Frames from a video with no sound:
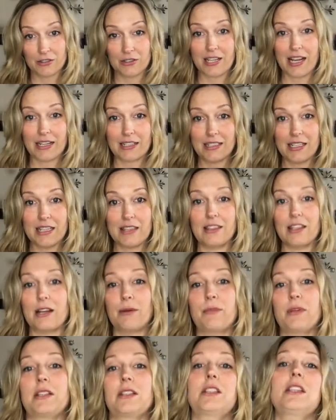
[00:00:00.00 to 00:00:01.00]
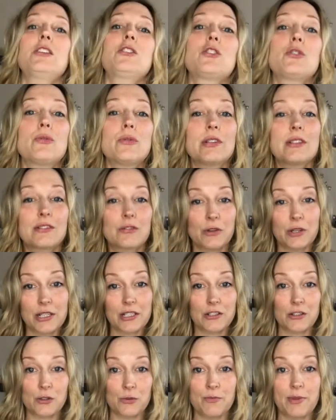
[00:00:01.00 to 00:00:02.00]
technique that I'm going to teach you is
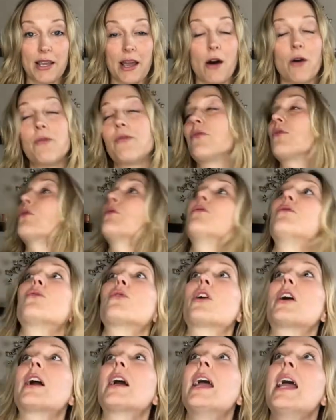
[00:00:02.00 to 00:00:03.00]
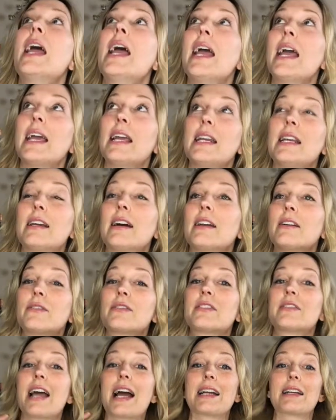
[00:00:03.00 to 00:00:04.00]
going to be helpful for any kind
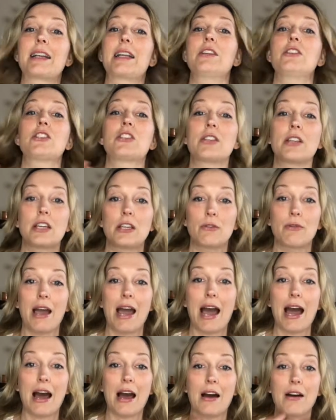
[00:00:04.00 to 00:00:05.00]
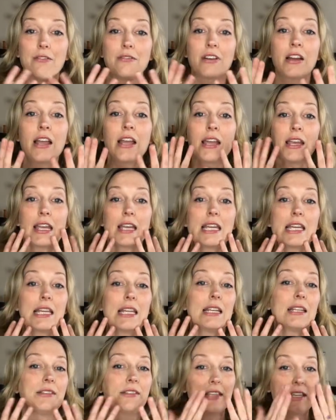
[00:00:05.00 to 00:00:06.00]
of stagnation that you have
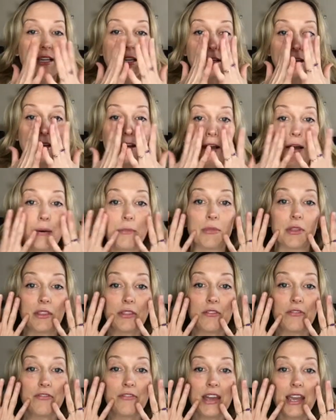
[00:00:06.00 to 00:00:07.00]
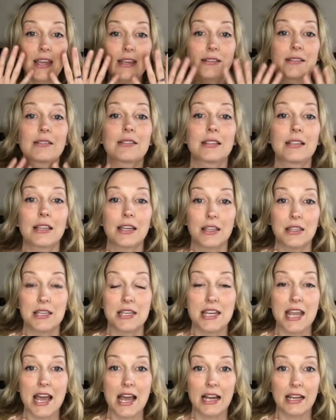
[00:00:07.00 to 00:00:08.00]
in the face, in the
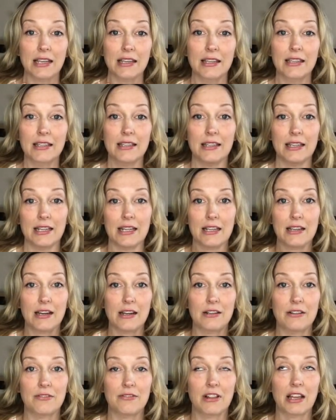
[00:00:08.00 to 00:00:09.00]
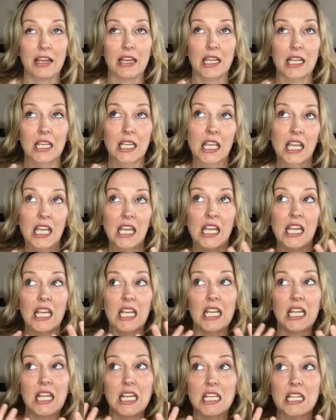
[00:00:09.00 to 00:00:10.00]
neck, any kind of like
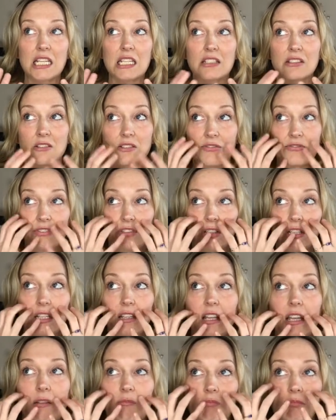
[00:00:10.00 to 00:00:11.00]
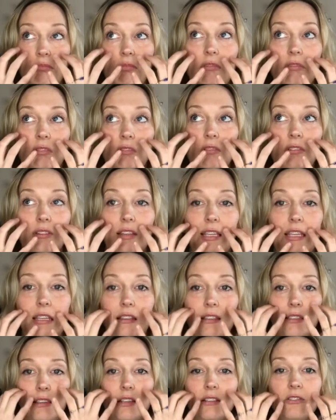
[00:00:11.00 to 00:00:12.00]
ickiness or feeling like, ooh, like
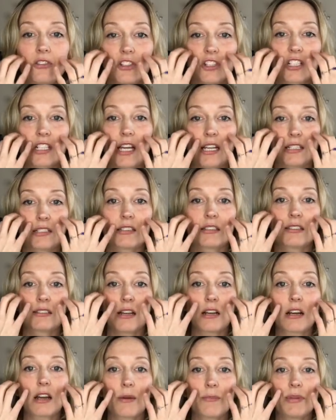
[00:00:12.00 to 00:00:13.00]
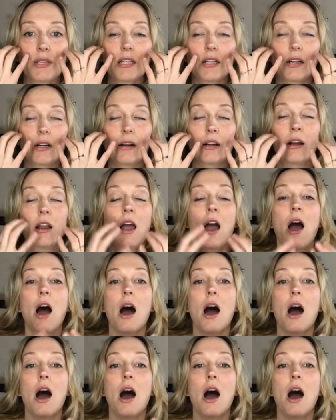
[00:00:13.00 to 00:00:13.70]
things are just kind of stuck up here,